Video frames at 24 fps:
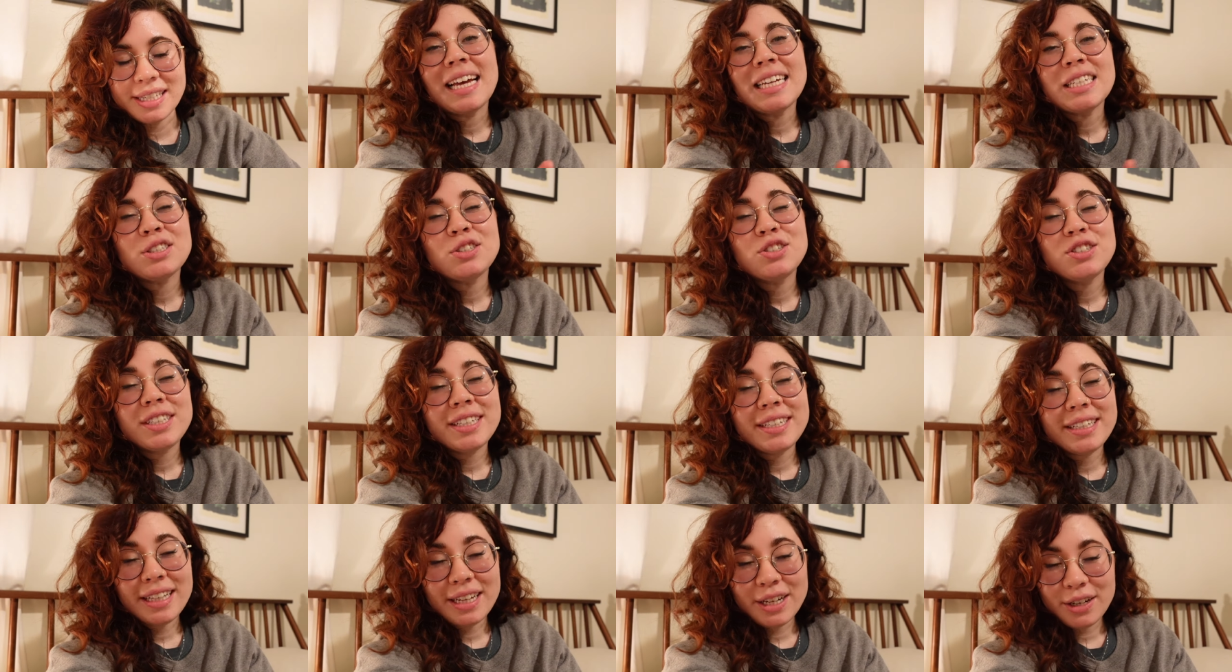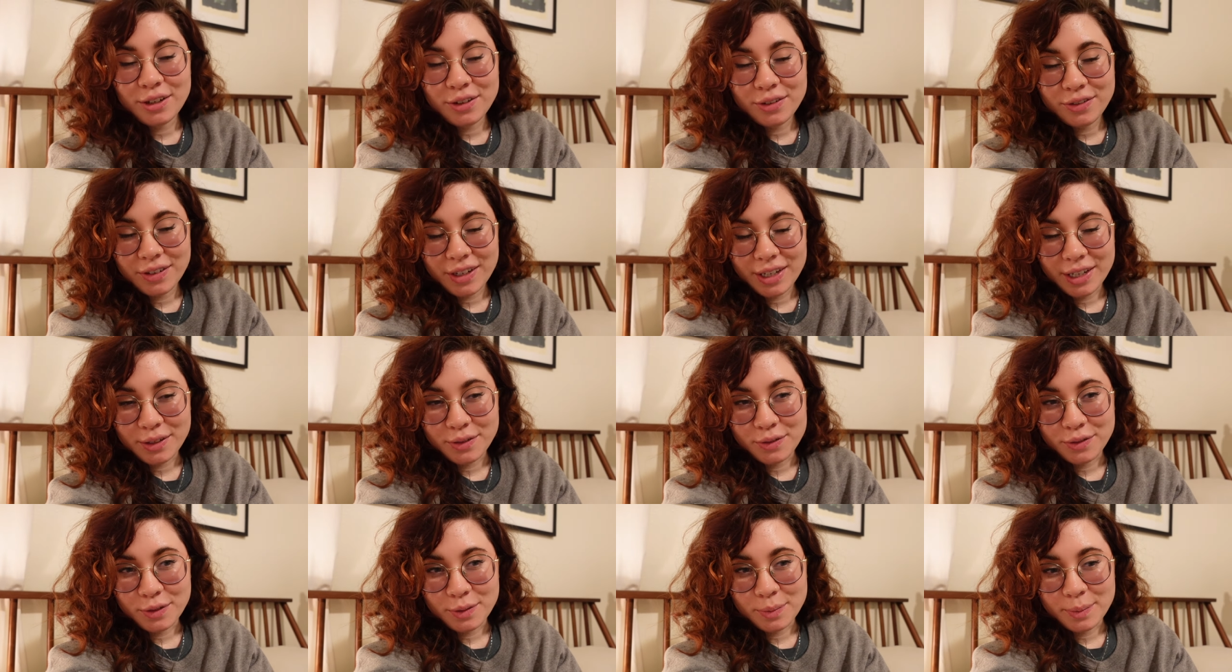And she
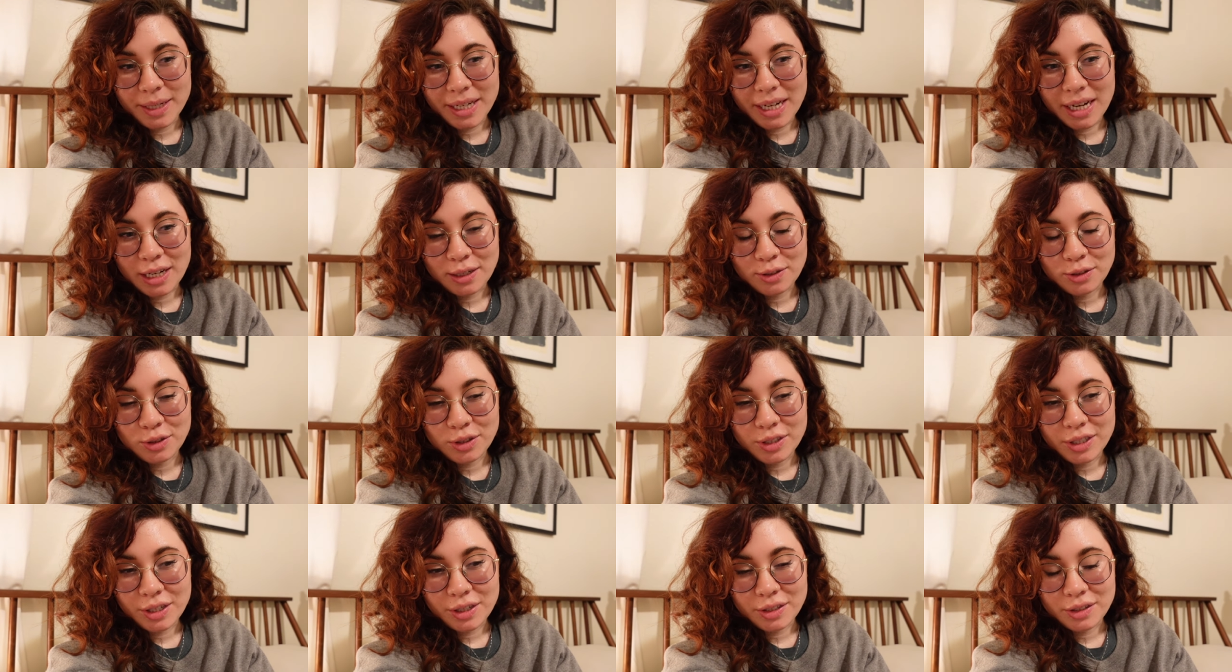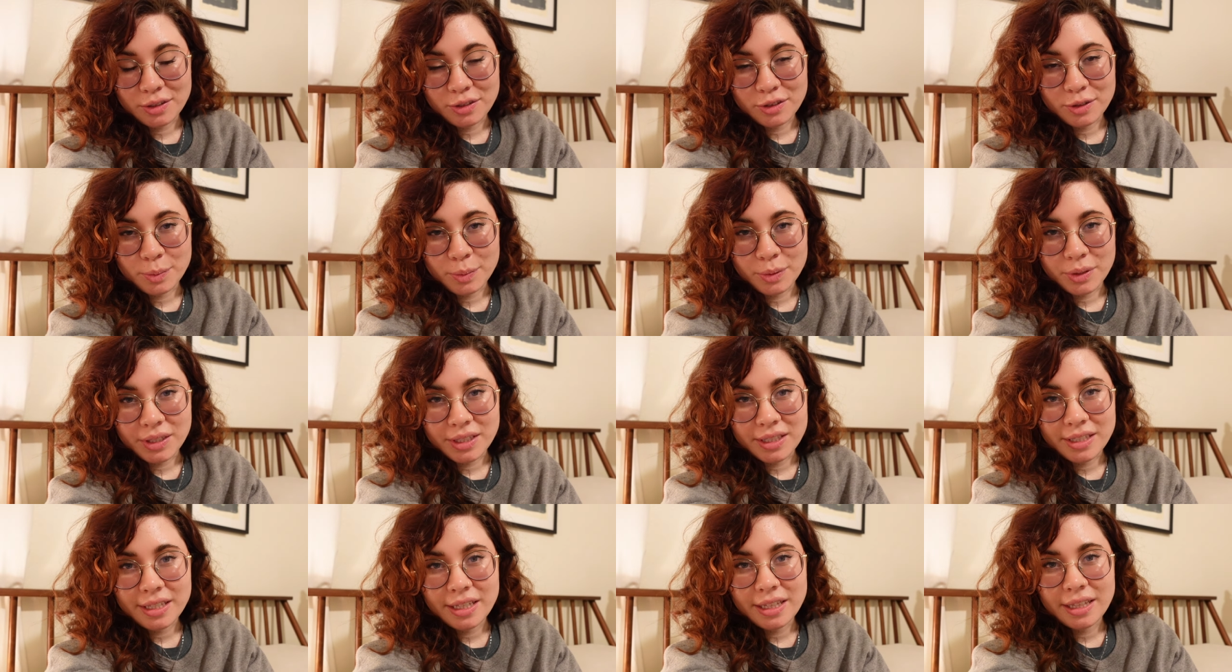clarified for me actually on those
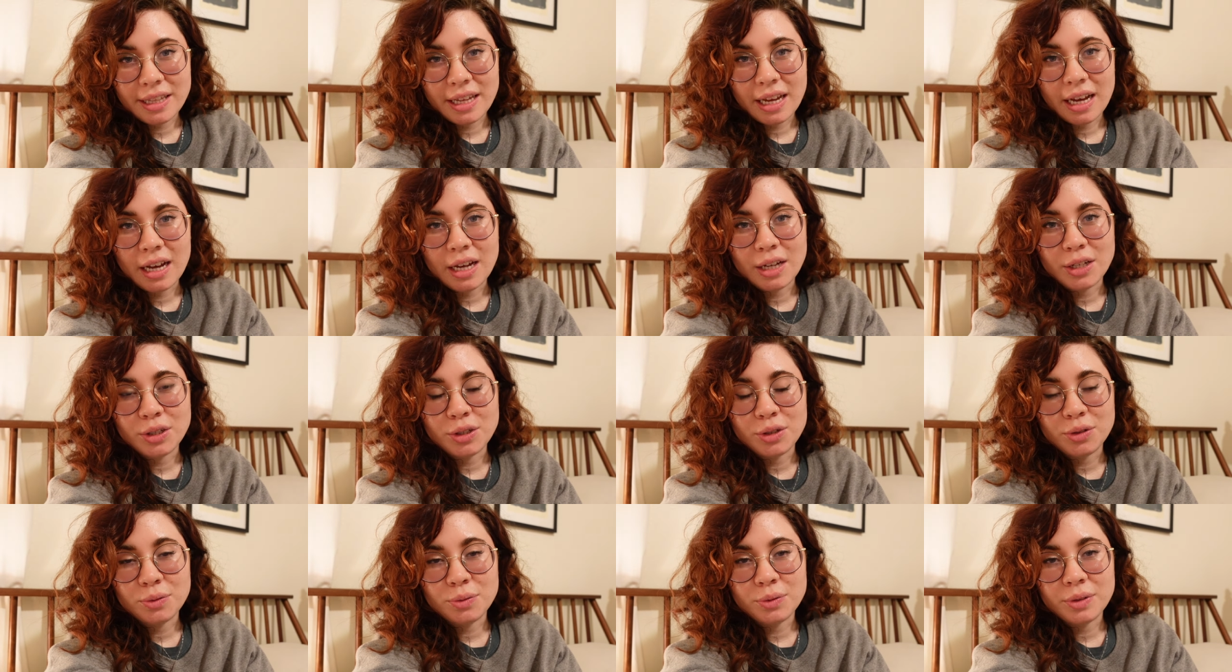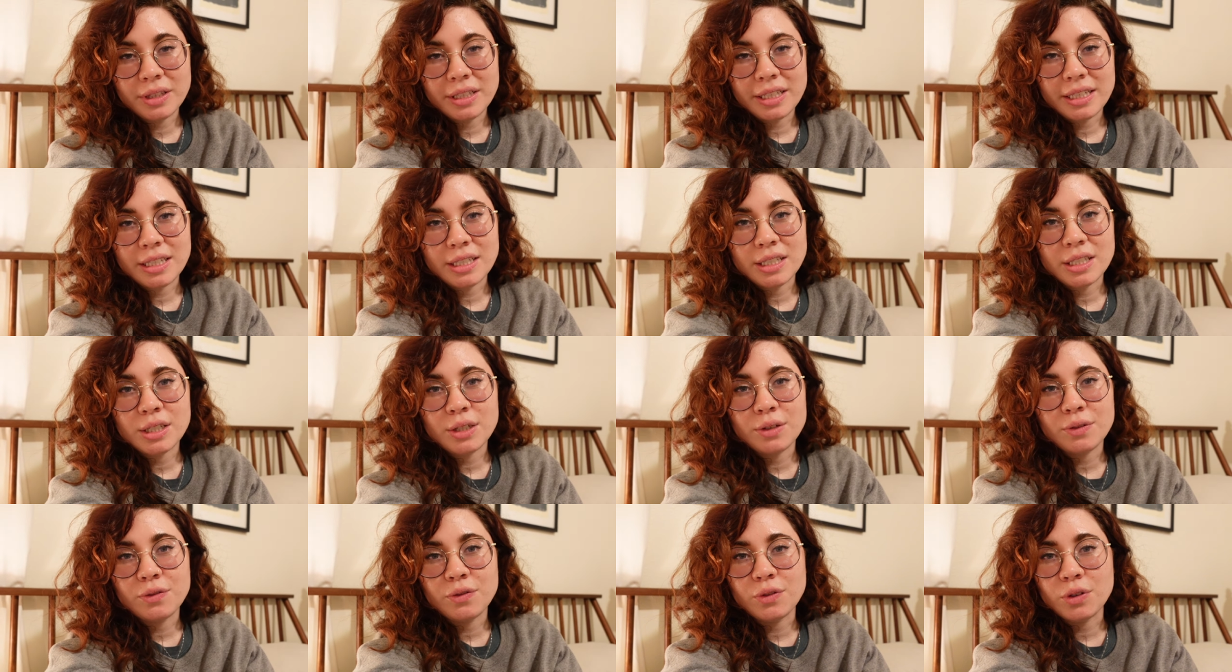sprints that a new release
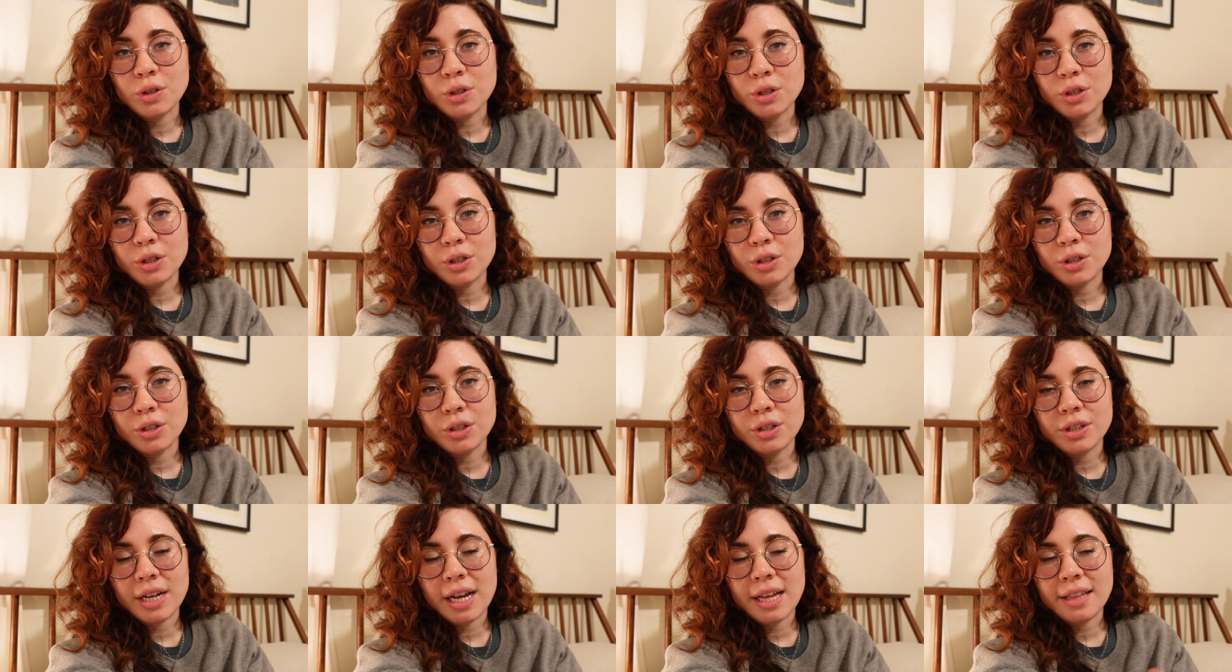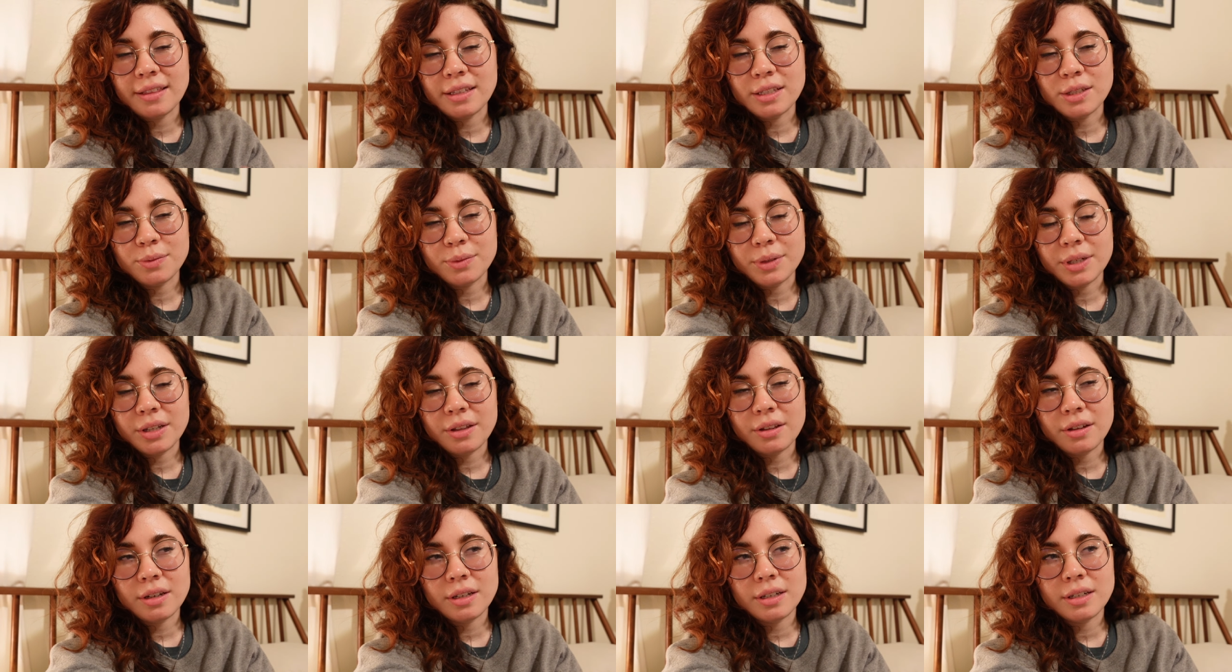for her and this
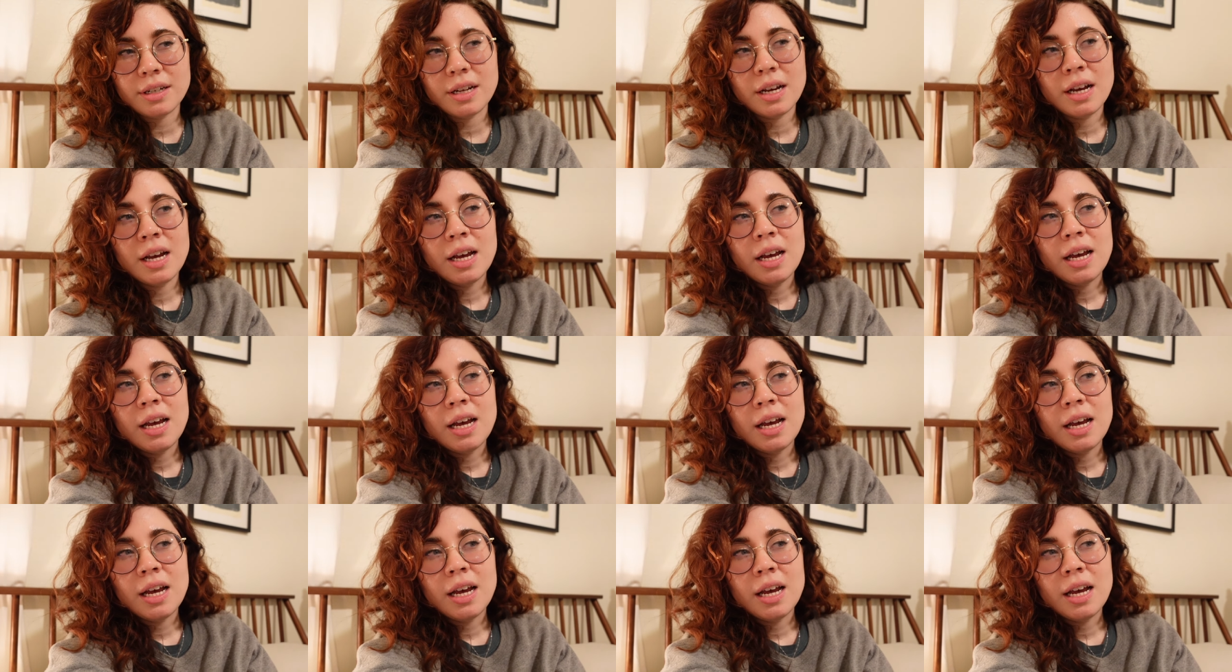readathon